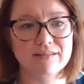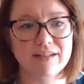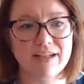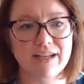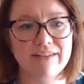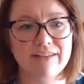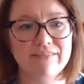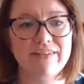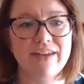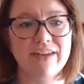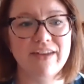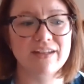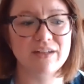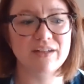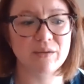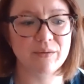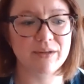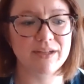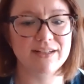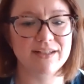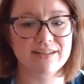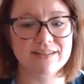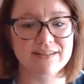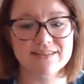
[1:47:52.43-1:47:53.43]

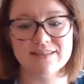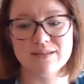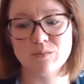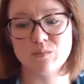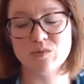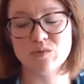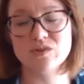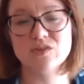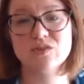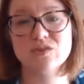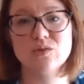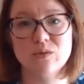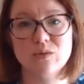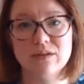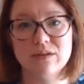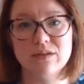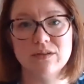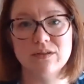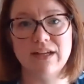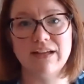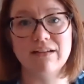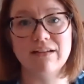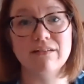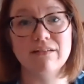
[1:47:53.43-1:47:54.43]
evaluating someone's soil
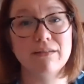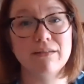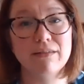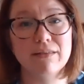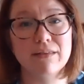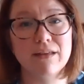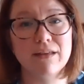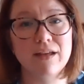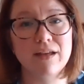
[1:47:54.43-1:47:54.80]
health.